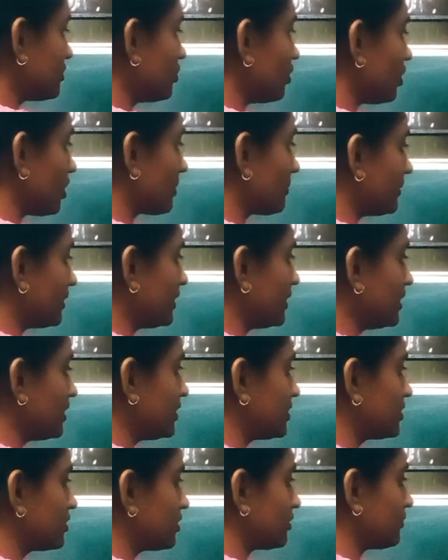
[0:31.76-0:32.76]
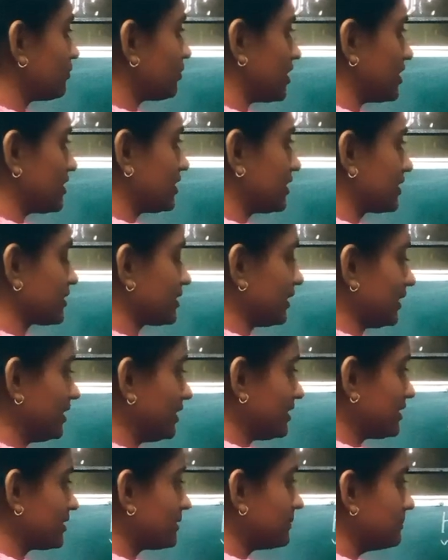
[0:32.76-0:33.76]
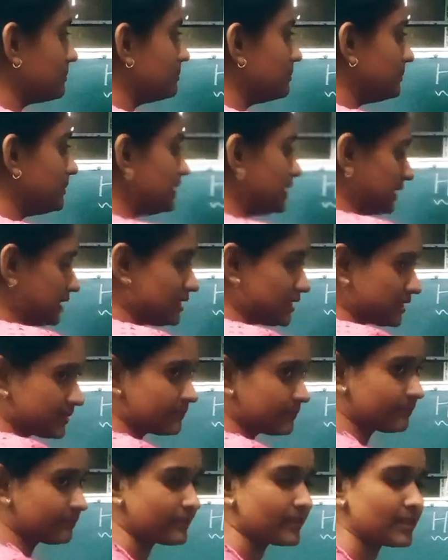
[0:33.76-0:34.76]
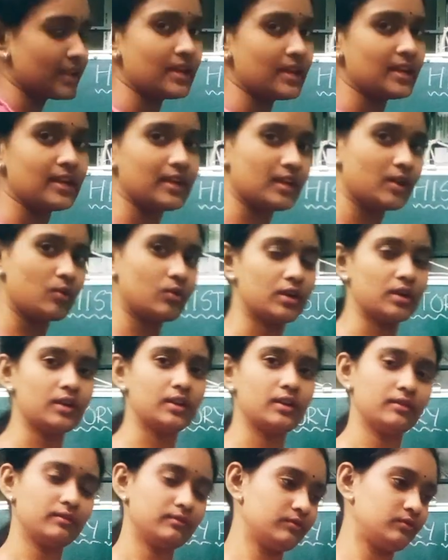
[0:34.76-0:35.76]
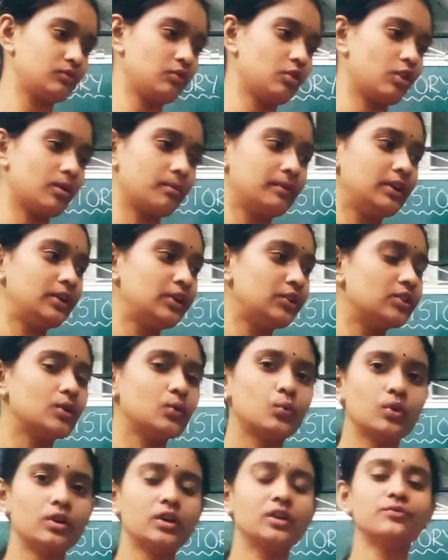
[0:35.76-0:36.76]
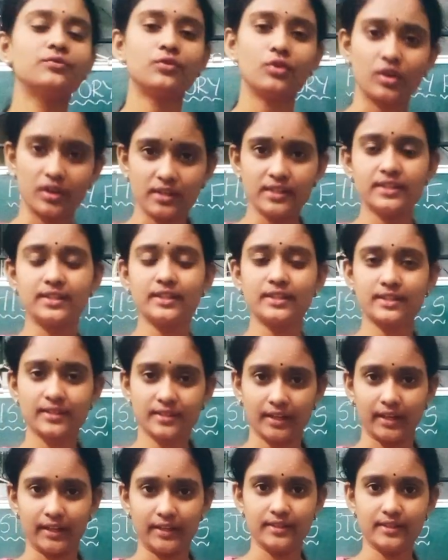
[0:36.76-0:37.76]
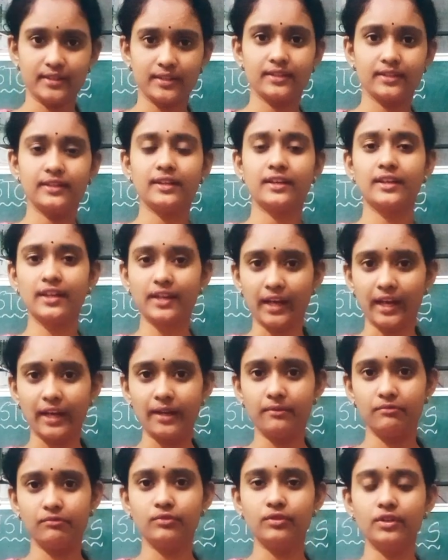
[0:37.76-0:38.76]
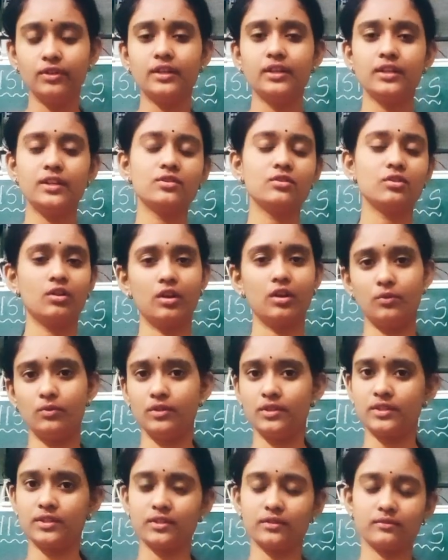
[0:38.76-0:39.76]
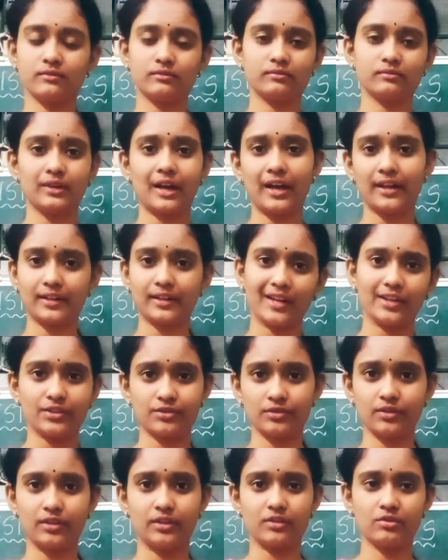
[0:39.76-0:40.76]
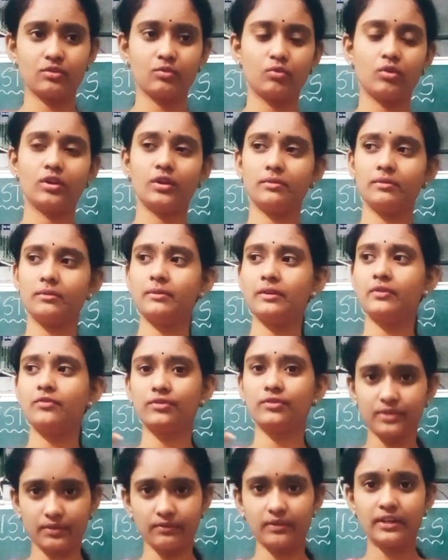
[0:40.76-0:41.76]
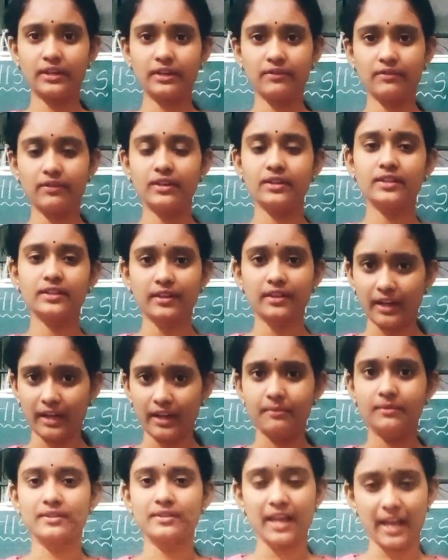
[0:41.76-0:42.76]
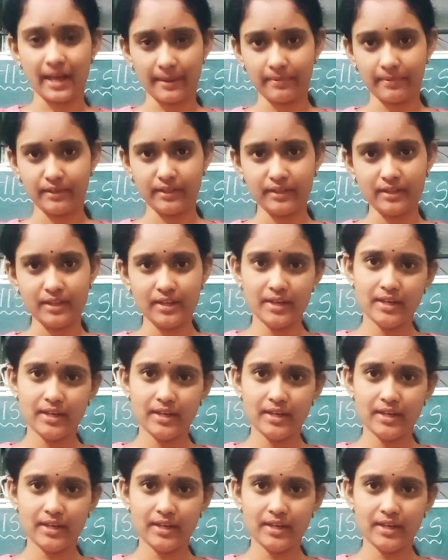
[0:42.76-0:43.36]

normally history of forensic science means? Normally to the word forensic science, the crime word is always attached to it. So whatever, wherever the crime is happening,